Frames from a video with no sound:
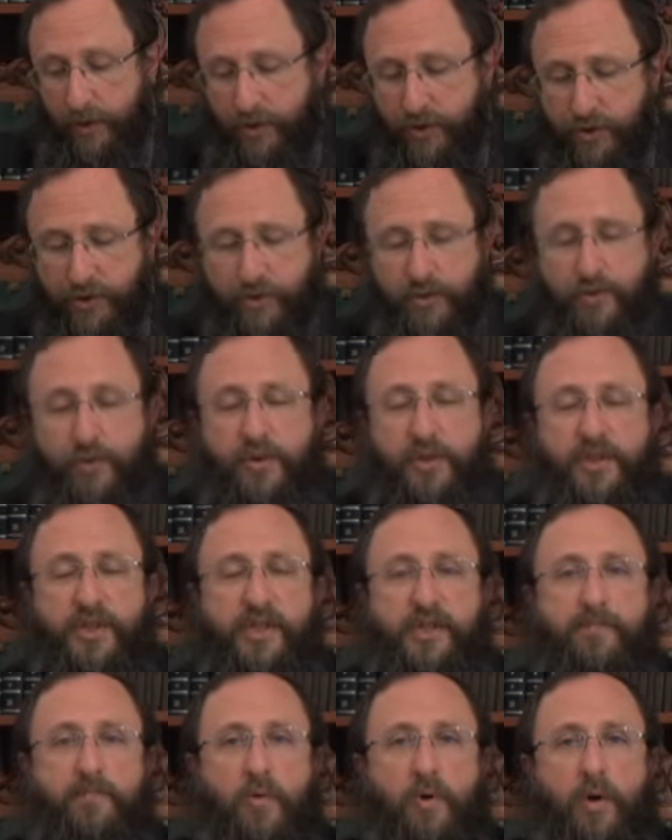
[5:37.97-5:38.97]
Two
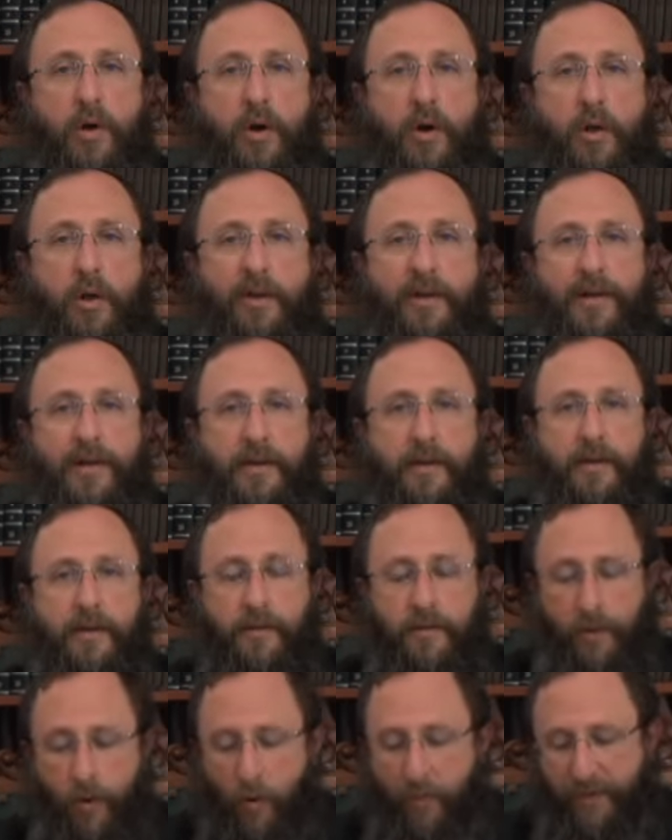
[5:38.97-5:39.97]
small
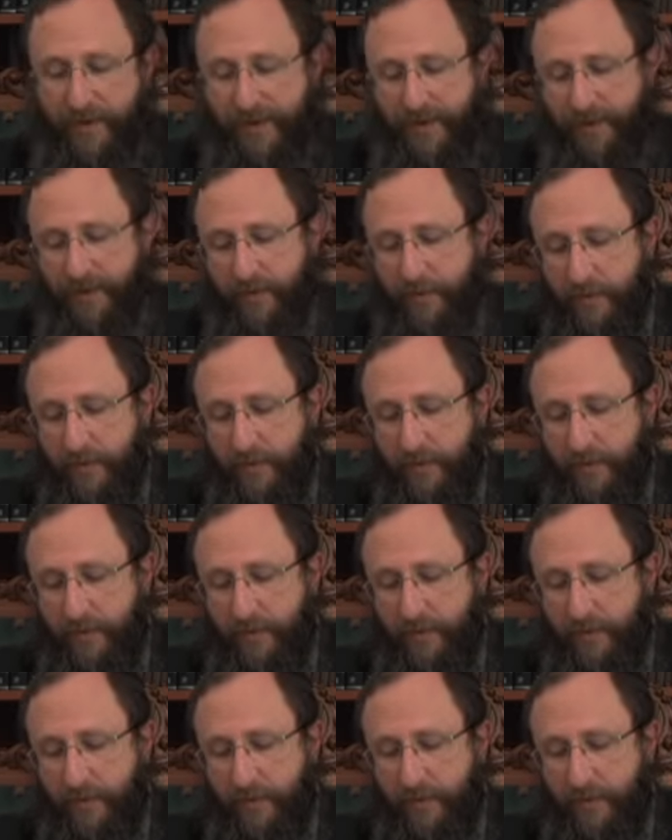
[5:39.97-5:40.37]
openings,